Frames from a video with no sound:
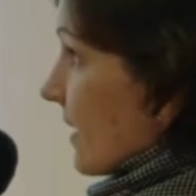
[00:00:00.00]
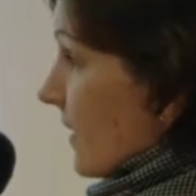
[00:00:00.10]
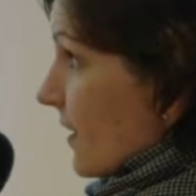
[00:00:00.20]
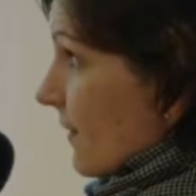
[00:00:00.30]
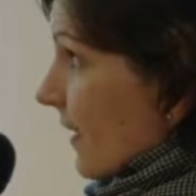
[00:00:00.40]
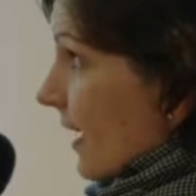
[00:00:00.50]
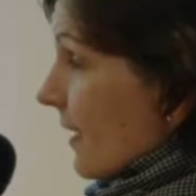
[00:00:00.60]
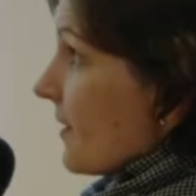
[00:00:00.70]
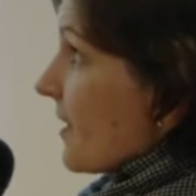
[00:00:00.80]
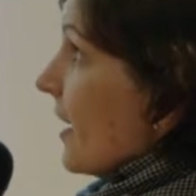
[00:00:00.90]

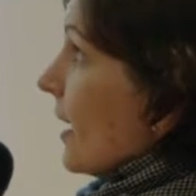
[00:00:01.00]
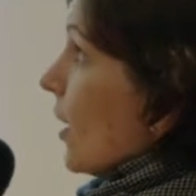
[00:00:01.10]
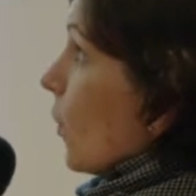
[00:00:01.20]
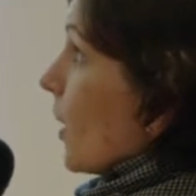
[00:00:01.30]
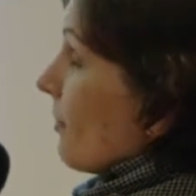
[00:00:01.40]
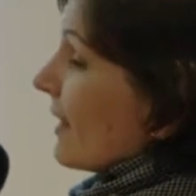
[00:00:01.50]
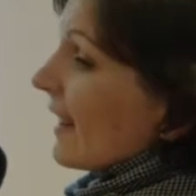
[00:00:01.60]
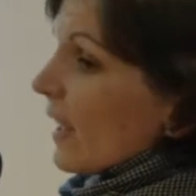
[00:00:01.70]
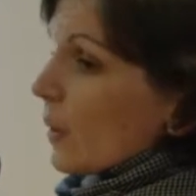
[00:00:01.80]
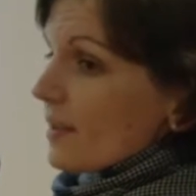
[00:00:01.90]
self-defense. Women
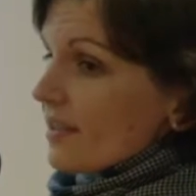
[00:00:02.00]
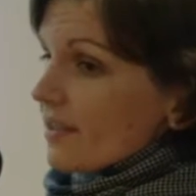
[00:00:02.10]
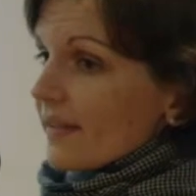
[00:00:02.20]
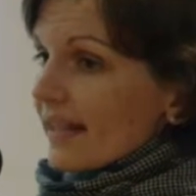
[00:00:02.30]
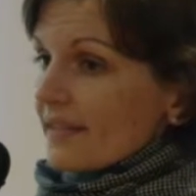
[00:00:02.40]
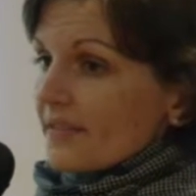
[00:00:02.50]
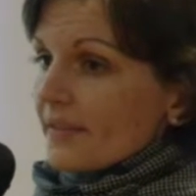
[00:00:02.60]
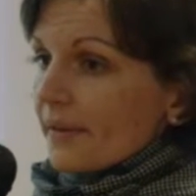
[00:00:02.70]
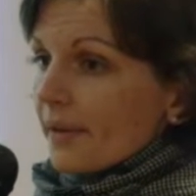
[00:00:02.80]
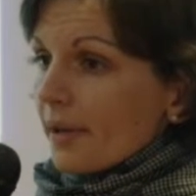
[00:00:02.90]
used this
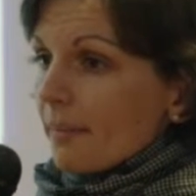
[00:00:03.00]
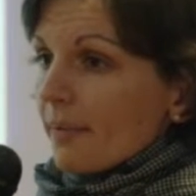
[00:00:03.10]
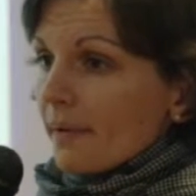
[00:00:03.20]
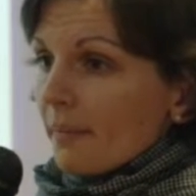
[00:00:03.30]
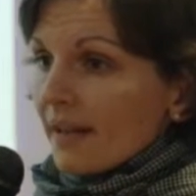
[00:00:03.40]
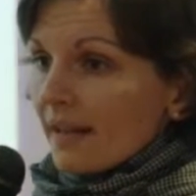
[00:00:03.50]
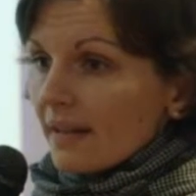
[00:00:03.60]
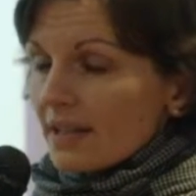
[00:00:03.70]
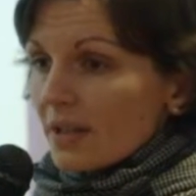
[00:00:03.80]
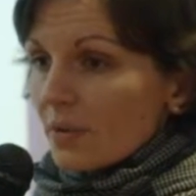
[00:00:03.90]

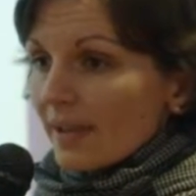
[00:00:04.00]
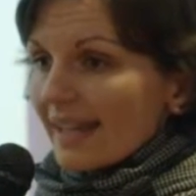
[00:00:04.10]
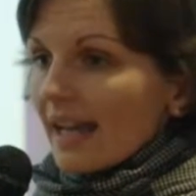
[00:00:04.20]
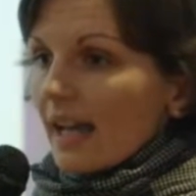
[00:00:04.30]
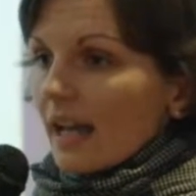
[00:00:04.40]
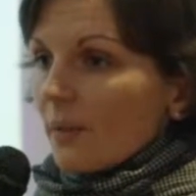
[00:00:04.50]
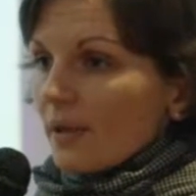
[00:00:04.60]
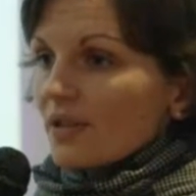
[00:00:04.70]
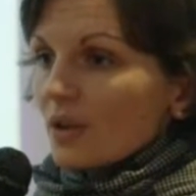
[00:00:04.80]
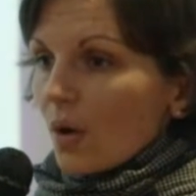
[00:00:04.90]
paramilitary
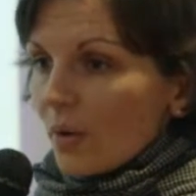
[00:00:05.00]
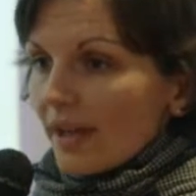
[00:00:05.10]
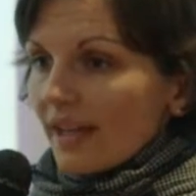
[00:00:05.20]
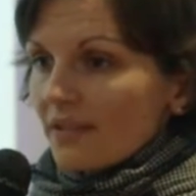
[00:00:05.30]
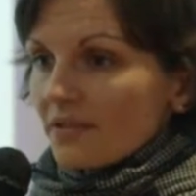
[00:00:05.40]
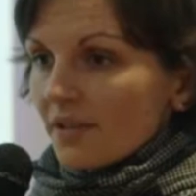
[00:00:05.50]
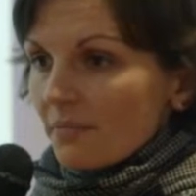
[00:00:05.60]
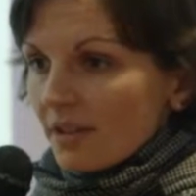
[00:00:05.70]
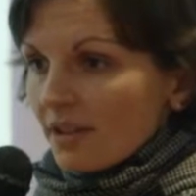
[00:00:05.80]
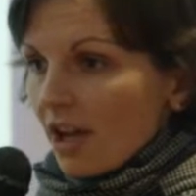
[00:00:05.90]
rhetoric and
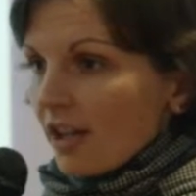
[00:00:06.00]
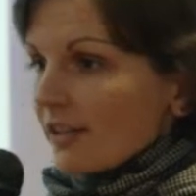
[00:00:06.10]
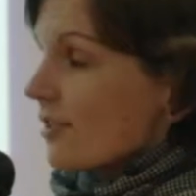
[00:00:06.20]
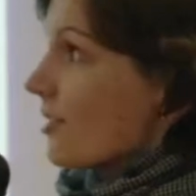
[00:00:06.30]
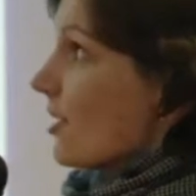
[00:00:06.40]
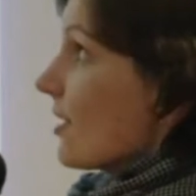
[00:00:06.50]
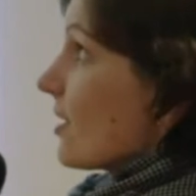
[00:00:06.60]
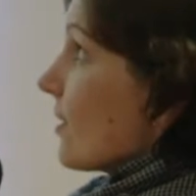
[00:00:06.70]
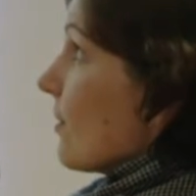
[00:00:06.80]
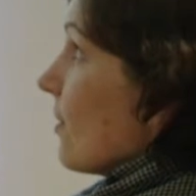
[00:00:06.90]
terminology
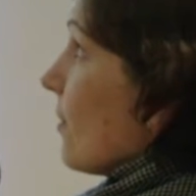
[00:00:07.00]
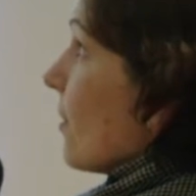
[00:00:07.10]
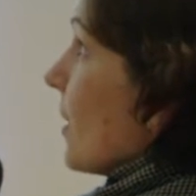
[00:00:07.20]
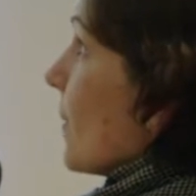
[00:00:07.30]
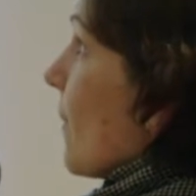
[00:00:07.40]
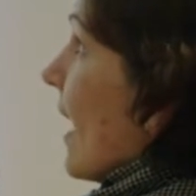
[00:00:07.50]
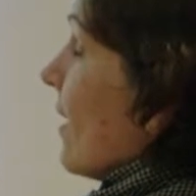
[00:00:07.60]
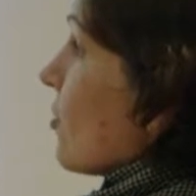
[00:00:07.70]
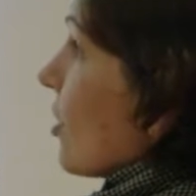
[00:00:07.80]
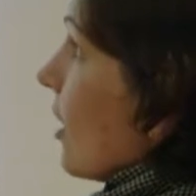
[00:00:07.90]
to
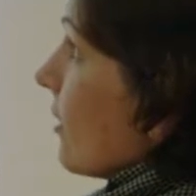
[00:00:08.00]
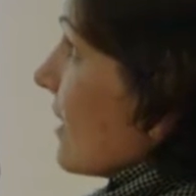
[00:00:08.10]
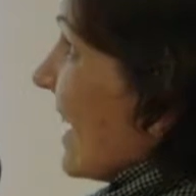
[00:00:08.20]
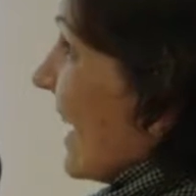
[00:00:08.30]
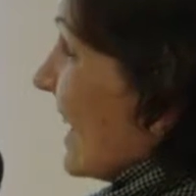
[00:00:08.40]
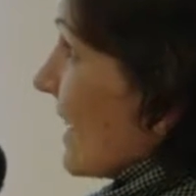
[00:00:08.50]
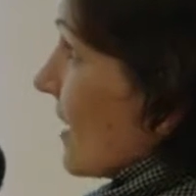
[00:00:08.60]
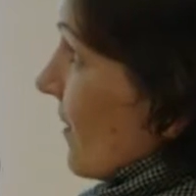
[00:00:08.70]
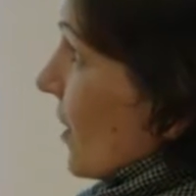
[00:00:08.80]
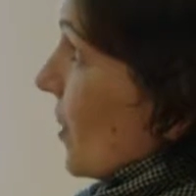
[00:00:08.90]
arrange
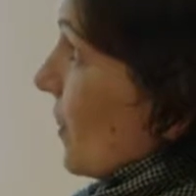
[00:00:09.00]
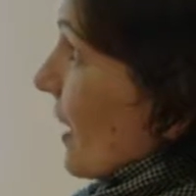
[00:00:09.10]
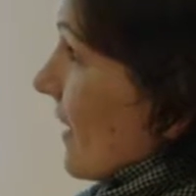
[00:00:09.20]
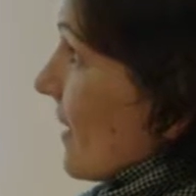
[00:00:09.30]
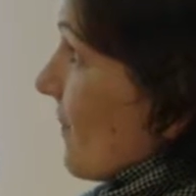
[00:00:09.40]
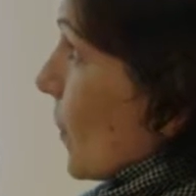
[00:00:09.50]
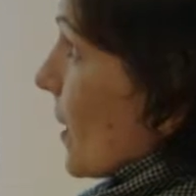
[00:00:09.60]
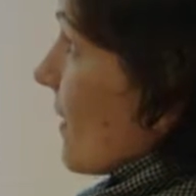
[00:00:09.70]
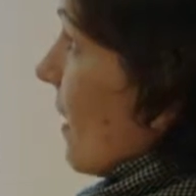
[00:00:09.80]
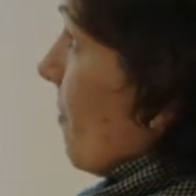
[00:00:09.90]
alternative units. For
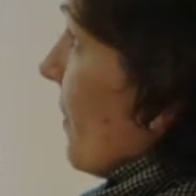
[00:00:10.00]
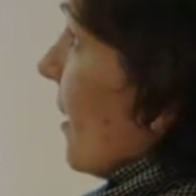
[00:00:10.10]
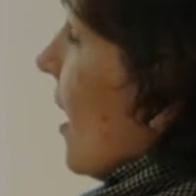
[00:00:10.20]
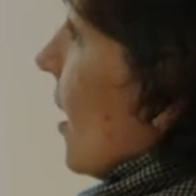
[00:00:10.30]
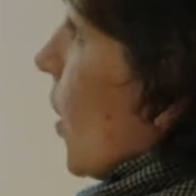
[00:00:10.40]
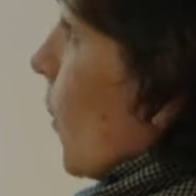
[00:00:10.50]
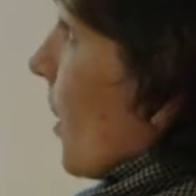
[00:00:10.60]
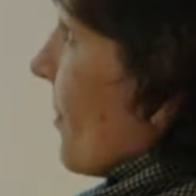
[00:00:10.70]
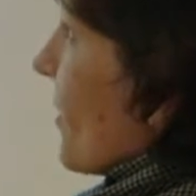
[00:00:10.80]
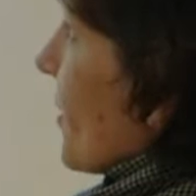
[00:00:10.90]
example, Women